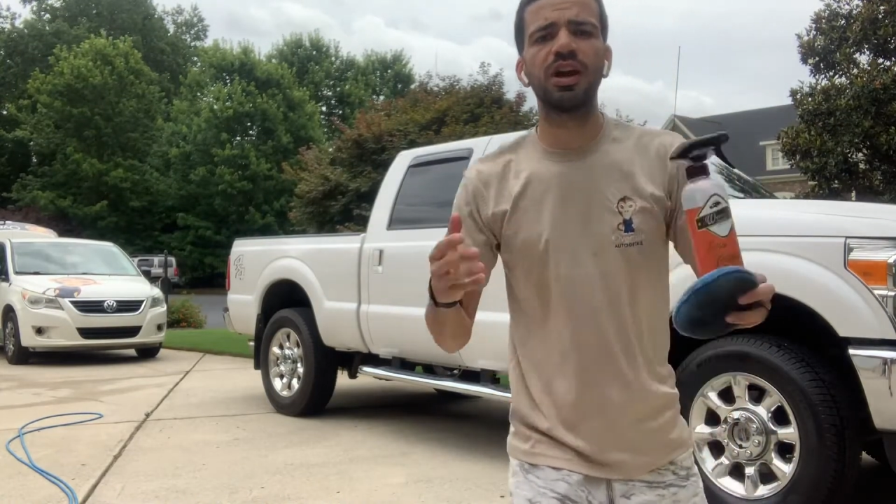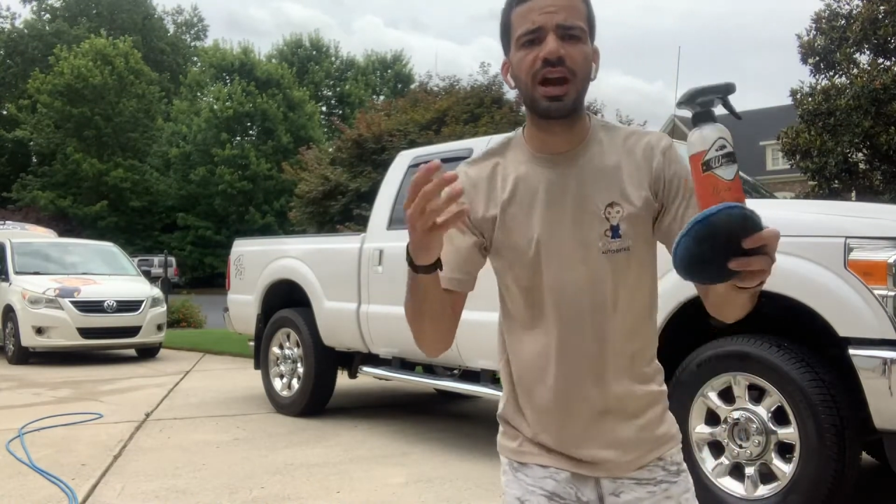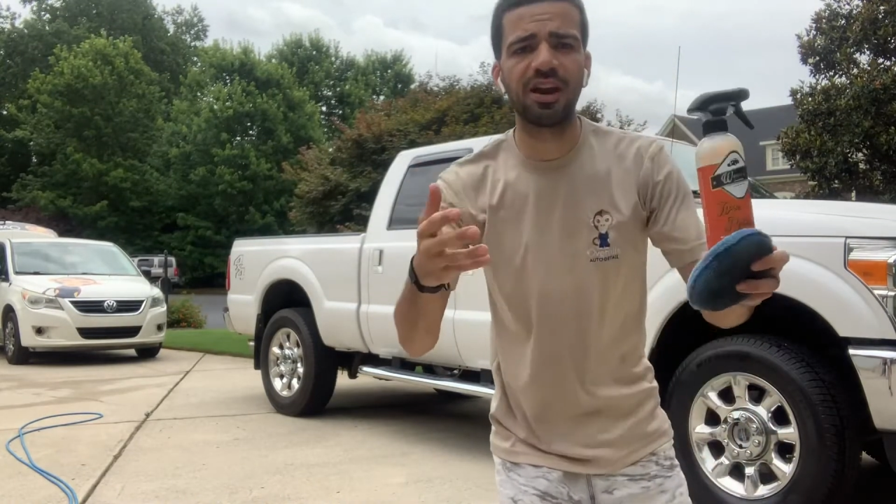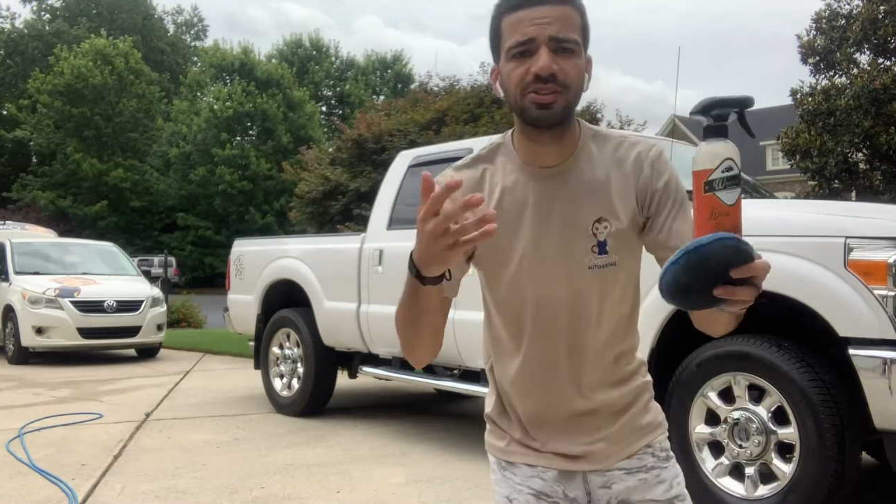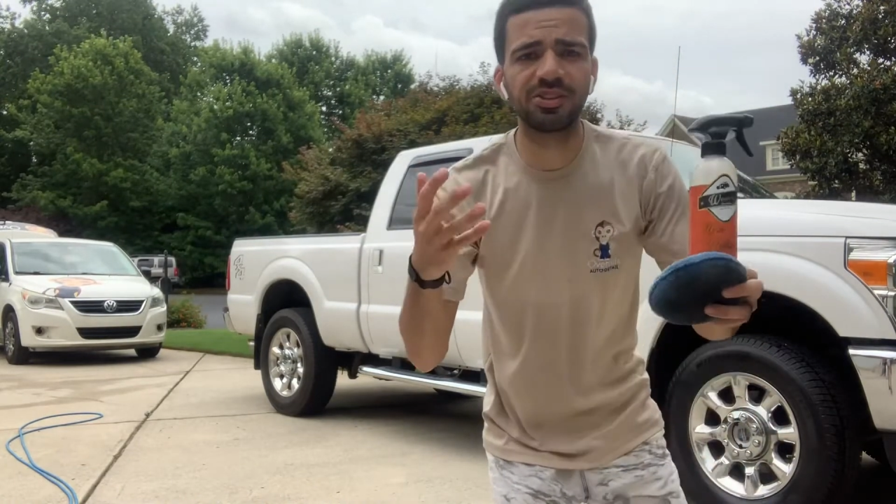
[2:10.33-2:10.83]

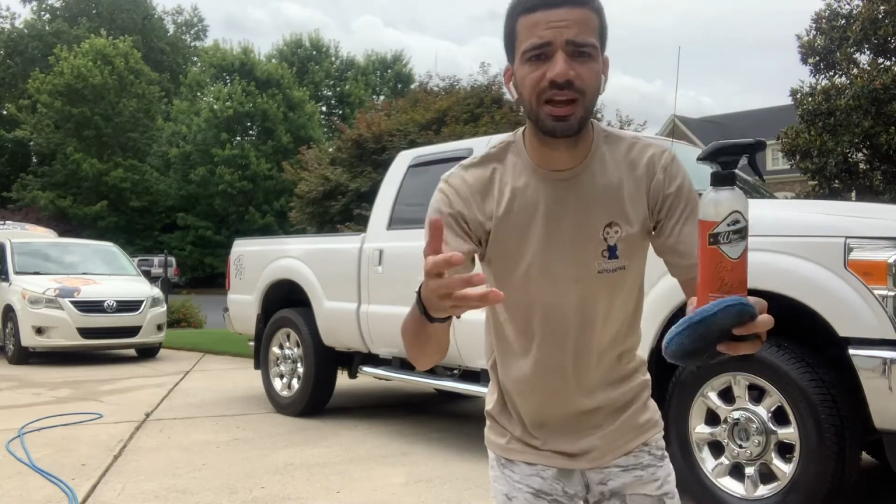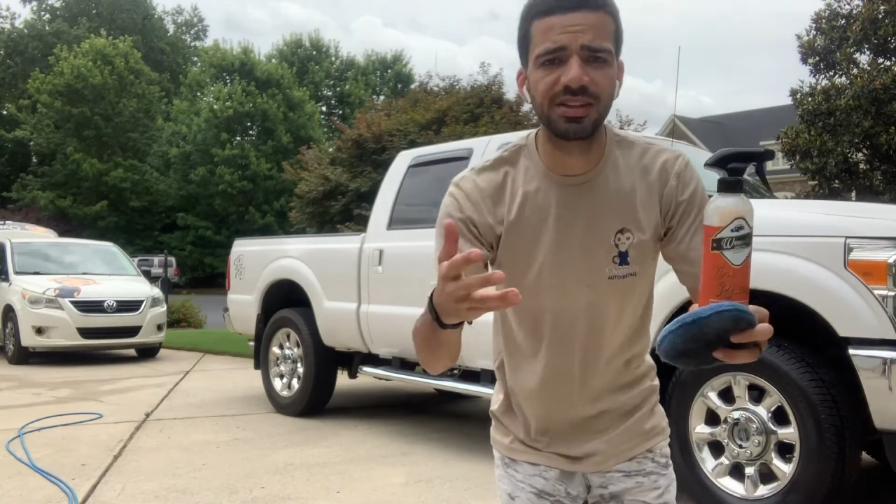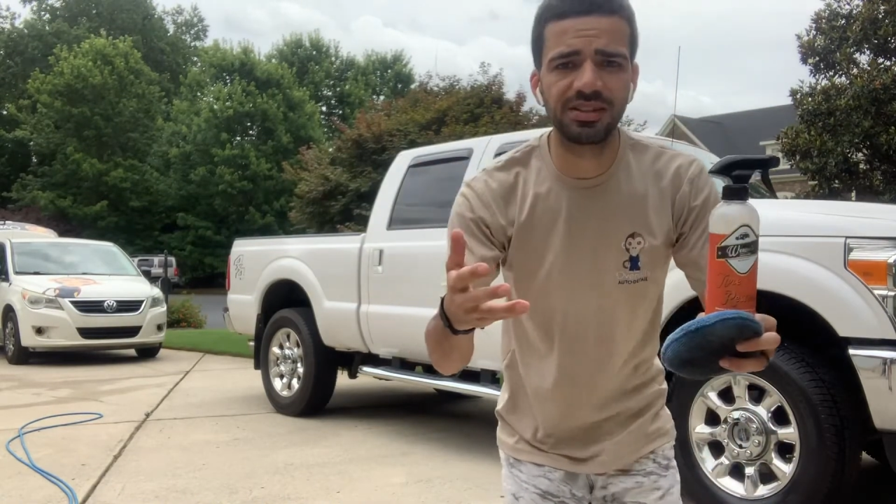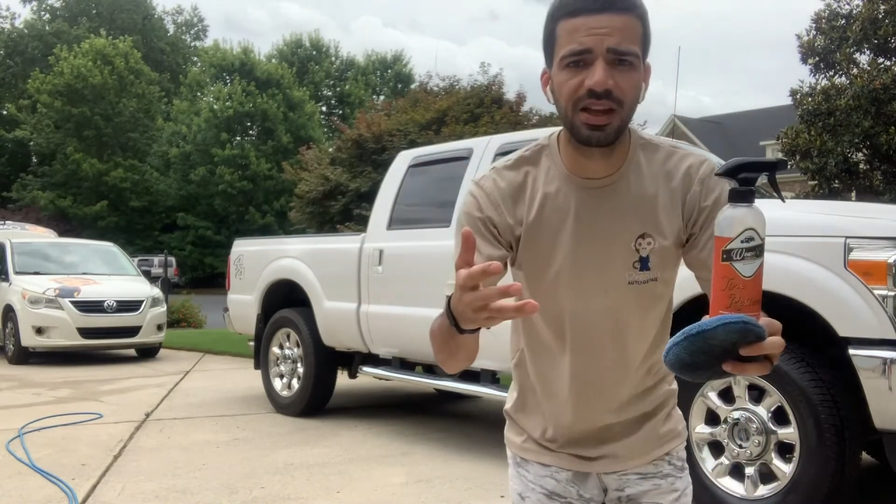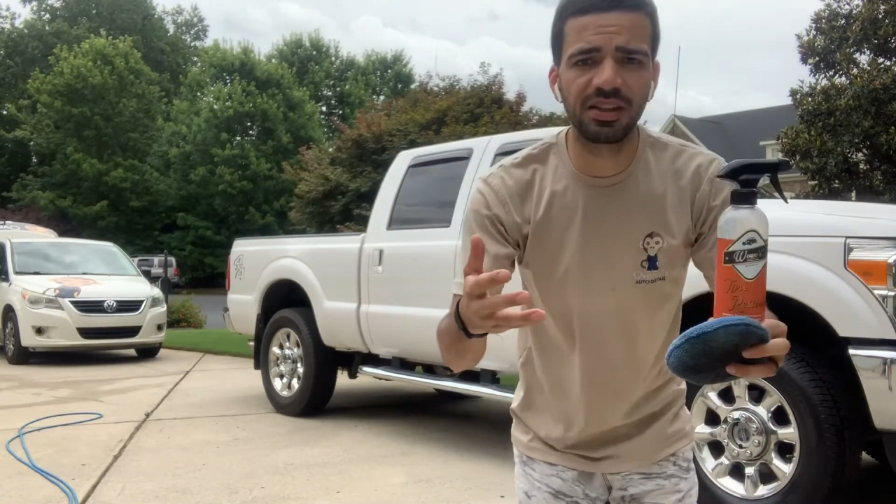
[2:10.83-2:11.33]
How'd you
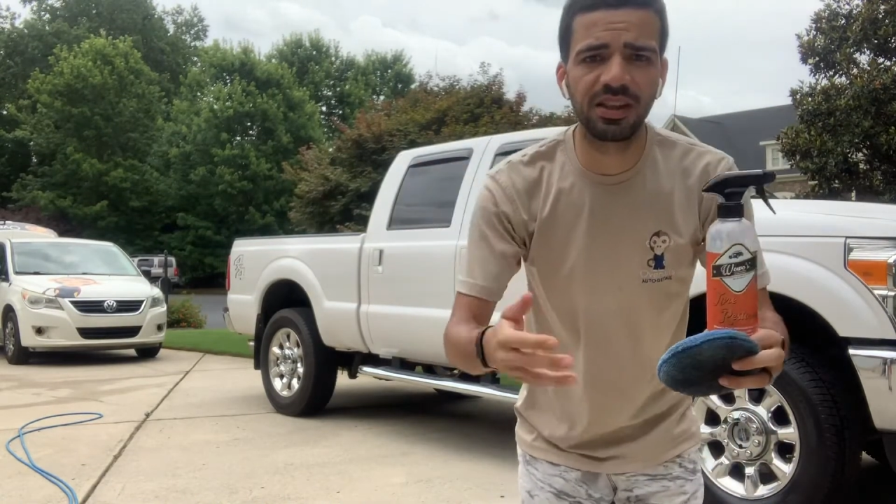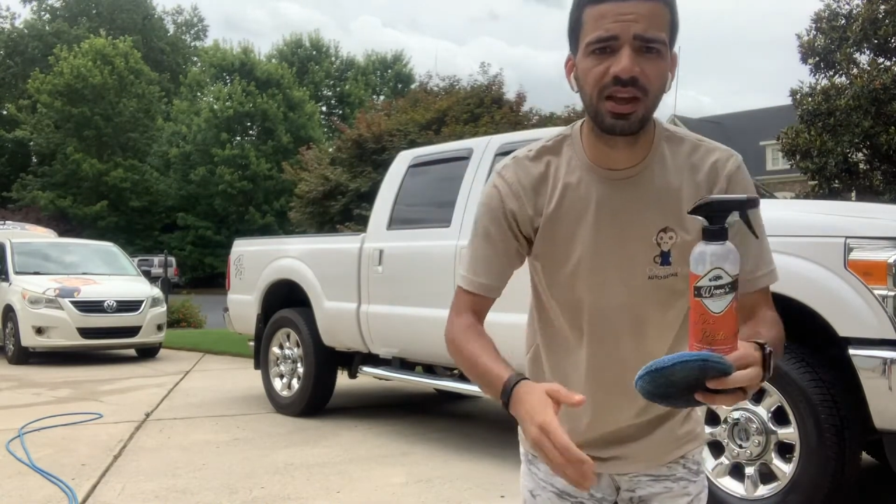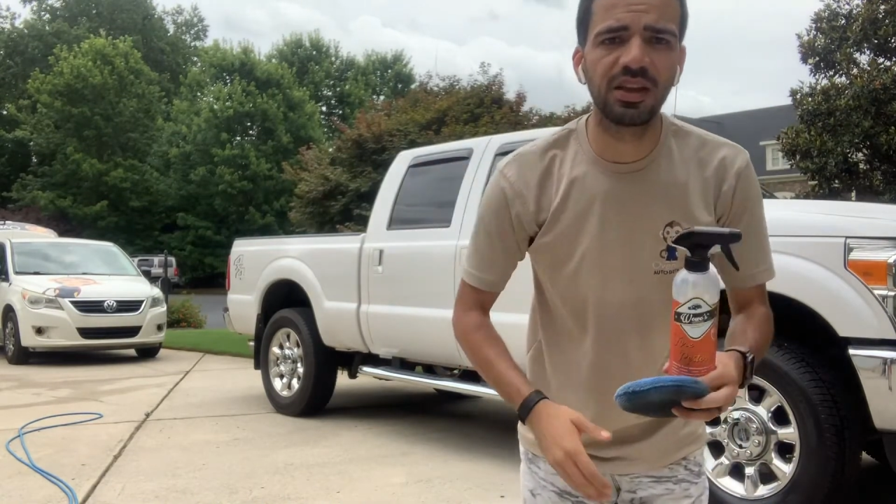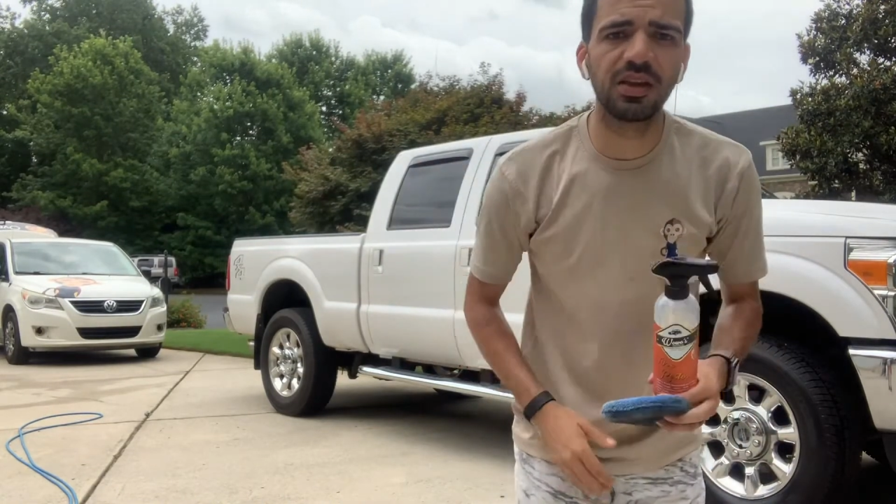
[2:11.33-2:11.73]
guys like that?